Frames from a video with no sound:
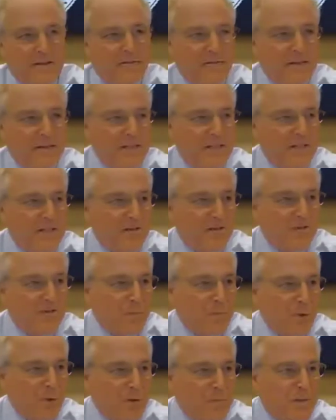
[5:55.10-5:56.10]
Division of
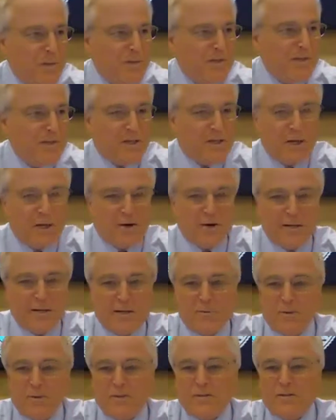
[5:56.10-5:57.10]
Employment
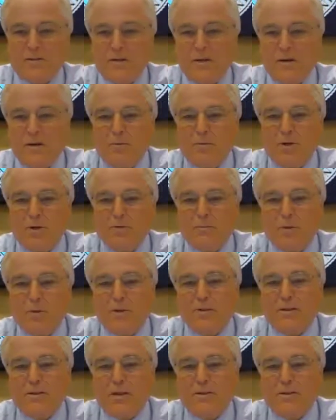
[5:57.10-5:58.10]
Security was
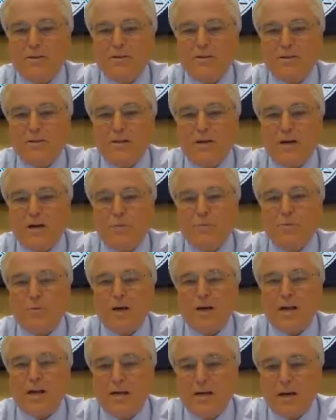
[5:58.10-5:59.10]
moved under the
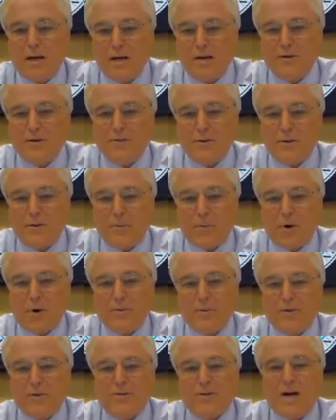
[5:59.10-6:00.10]
umbrella of the
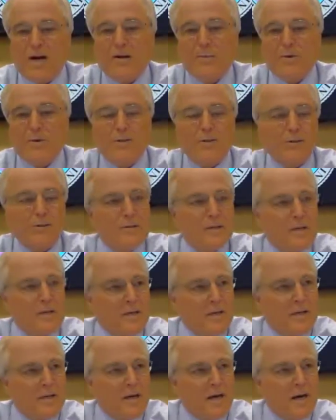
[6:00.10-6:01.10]
Department of Commerce.